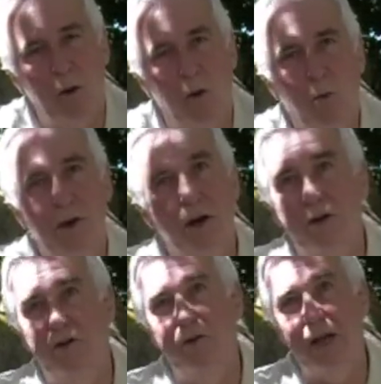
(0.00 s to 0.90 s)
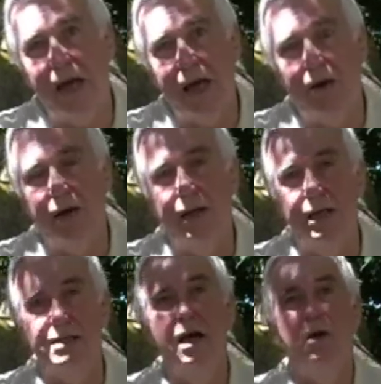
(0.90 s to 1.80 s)
All we're going to do now
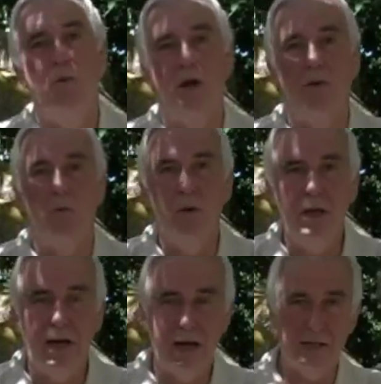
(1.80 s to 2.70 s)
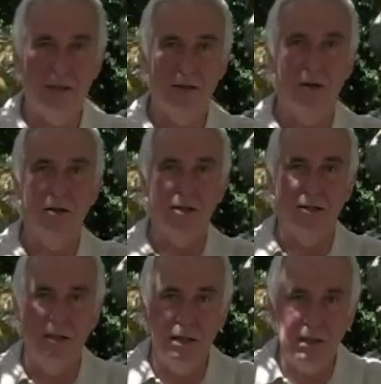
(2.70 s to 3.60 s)
is when we ask the dog to
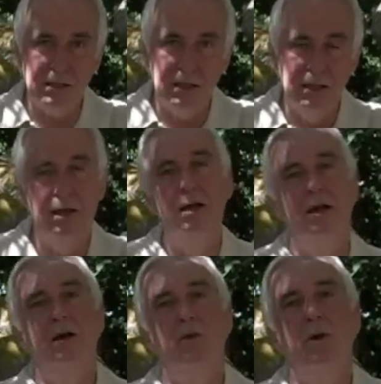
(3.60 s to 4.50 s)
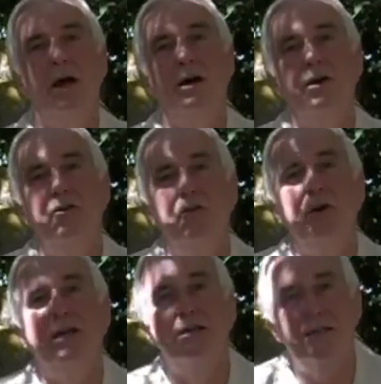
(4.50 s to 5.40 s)
sit, we are going to
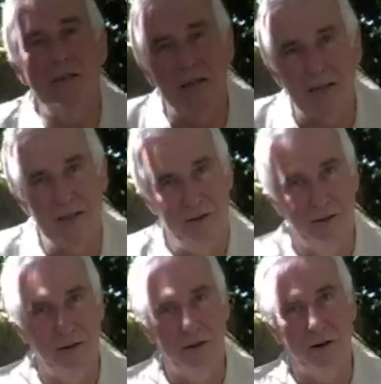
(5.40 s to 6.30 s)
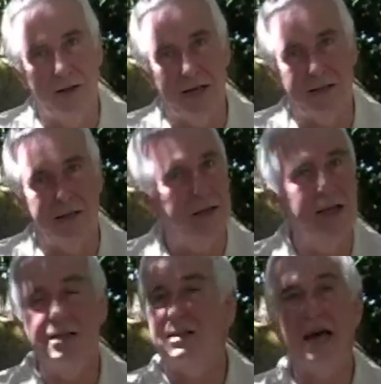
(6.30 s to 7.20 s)
insist that the dog does it.
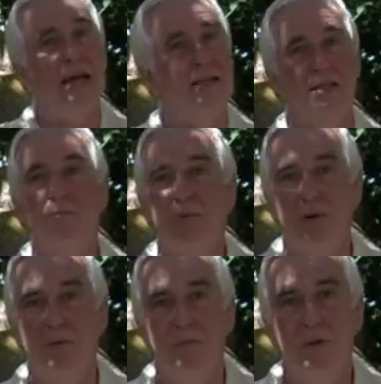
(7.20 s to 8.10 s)
It's that simple.